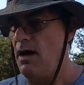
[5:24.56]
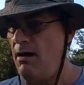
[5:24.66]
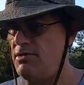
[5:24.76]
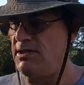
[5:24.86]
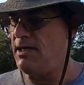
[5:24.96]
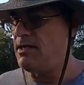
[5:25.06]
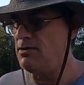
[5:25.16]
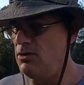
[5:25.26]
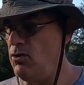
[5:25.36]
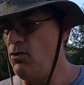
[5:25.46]
I'm
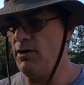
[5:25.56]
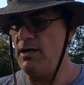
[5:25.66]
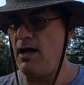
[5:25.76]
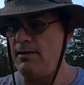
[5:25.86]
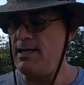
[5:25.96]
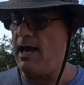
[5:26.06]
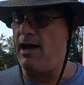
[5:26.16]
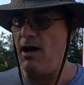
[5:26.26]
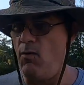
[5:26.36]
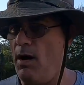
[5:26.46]
seeking the Lord.
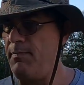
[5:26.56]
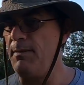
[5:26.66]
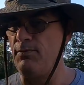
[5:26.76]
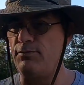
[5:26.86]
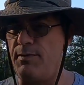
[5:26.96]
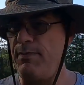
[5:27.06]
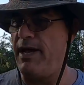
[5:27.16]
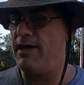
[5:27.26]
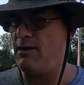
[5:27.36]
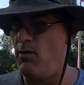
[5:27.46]
Yeah, I want people to
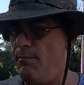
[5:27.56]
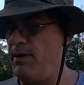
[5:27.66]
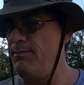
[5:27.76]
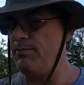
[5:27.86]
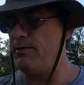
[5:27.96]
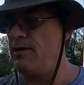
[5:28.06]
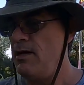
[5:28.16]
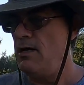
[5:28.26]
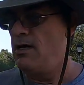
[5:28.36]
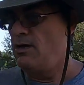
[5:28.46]
repent. I want people to
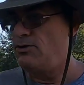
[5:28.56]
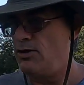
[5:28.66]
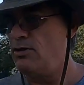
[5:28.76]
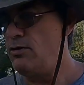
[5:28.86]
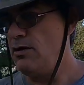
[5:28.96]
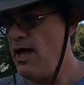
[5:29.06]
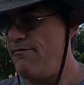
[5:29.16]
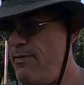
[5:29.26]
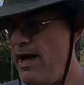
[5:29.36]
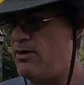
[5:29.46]
turn their
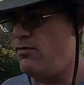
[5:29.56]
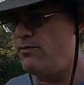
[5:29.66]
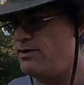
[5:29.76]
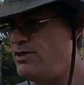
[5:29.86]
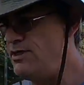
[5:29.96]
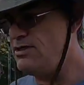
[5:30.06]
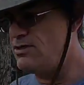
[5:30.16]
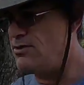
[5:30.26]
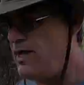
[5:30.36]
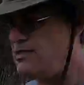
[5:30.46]
life back over to
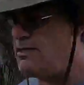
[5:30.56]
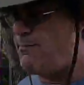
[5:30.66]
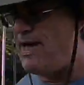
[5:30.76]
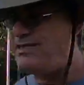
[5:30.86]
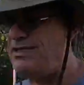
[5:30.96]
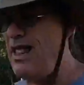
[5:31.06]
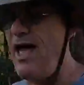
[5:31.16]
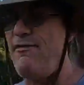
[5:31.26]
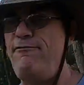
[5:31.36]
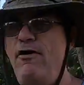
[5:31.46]
Jesus Christ. The best
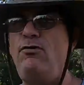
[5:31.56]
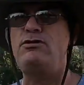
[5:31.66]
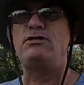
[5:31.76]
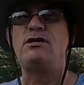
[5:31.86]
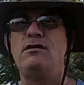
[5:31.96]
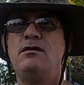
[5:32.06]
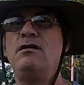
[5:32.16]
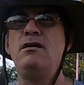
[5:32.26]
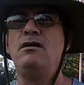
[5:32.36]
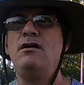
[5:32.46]
life, folks.
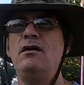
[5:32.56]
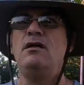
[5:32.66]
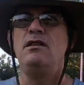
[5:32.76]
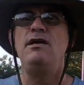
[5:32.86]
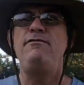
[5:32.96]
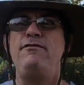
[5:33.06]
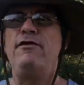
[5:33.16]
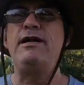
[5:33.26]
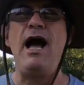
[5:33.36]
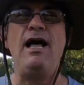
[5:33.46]
Living
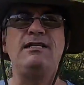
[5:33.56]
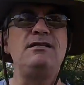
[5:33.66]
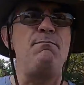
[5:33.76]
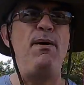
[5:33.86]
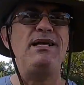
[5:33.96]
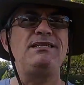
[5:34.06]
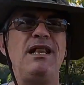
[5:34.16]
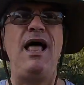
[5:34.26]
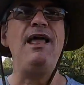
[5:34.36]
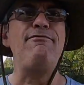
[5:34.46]
for God is the best
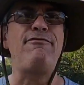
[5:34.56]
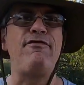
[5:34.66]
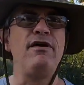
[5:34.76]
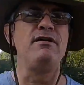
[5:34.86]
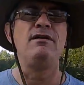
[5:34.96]
life.